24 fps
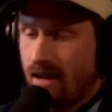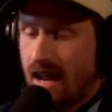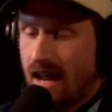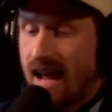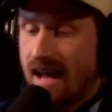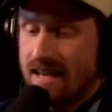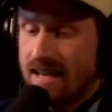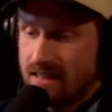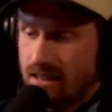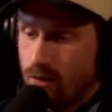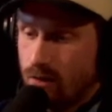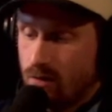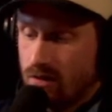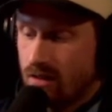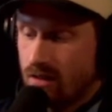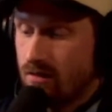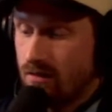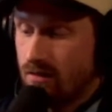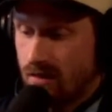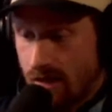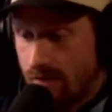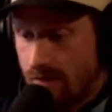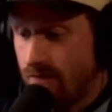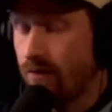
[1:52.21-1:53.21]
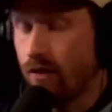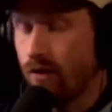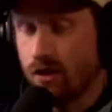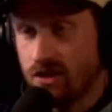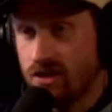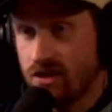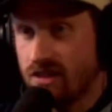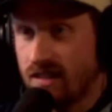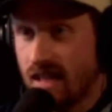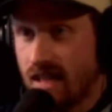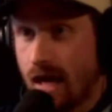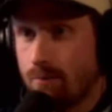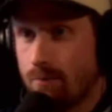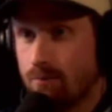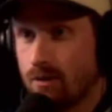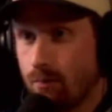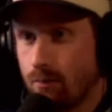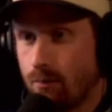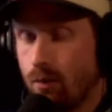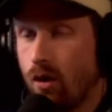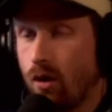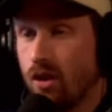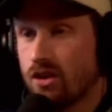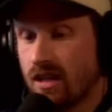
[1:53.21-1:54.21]
But as he was that first step
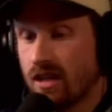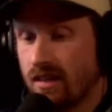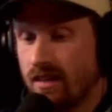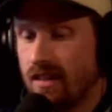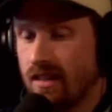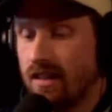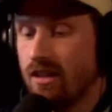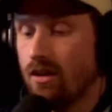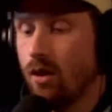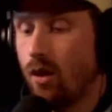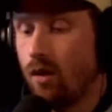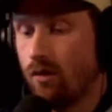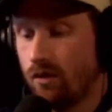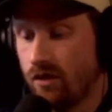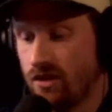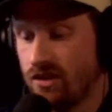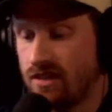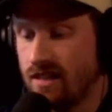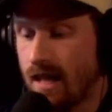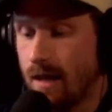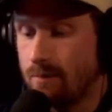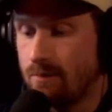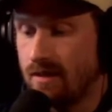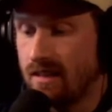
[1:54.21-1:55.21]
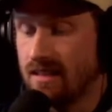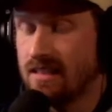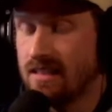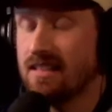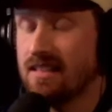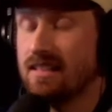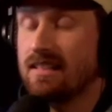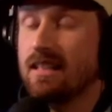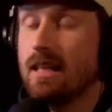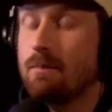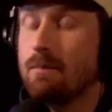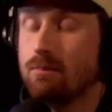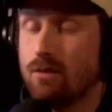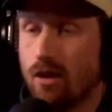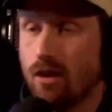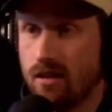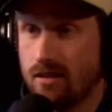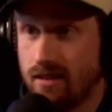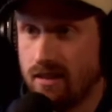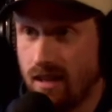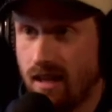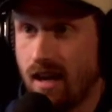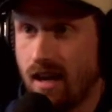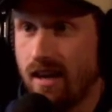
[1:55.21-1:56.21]
to push, I think he overstepped it and slipped
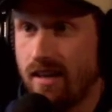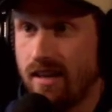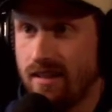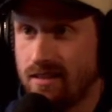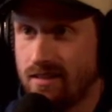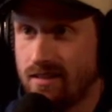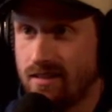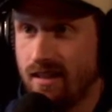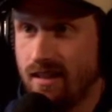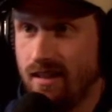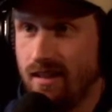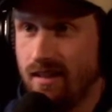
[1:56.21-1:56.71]
on the ice,